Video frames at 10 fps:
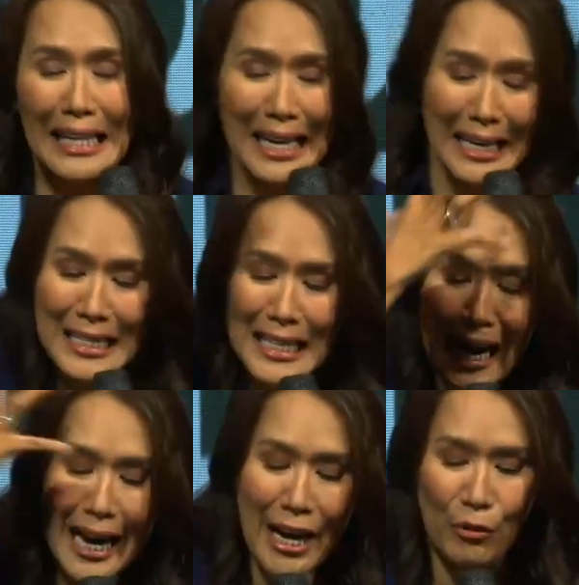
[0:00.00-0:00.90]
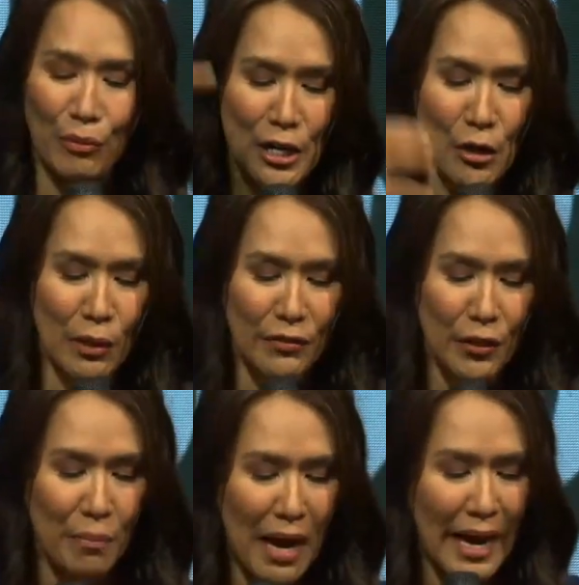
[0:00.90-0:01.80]
the entire renewal of
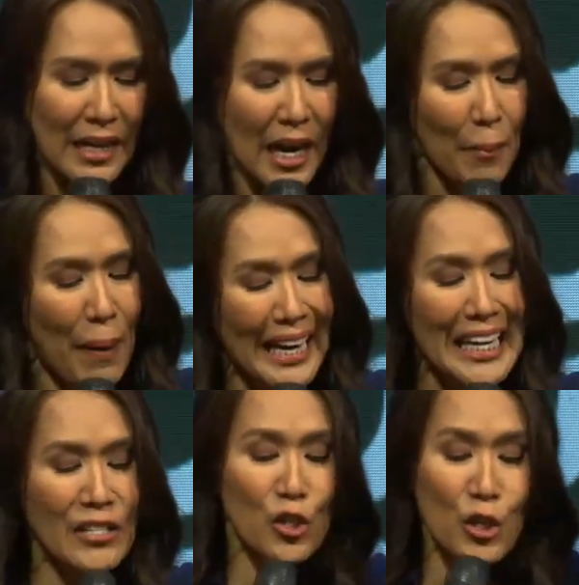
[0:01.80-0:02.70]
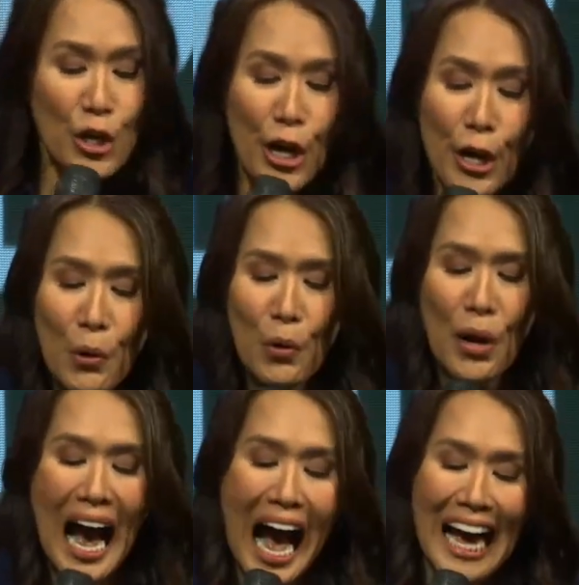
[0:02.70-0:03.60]
your mind by its
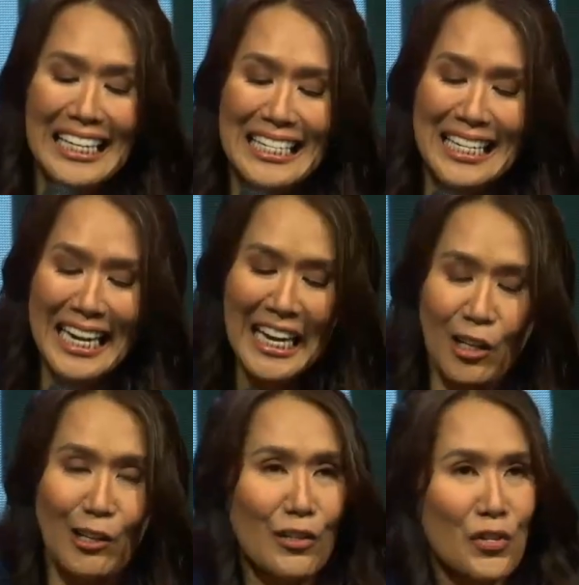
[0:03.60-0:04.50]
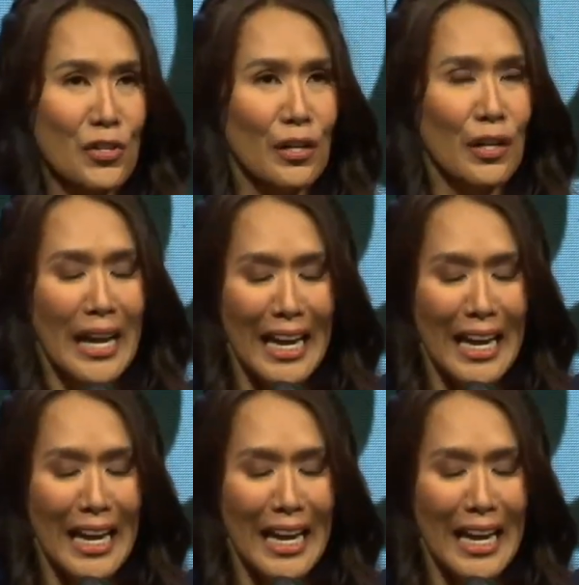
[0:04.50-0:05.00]
new ideals,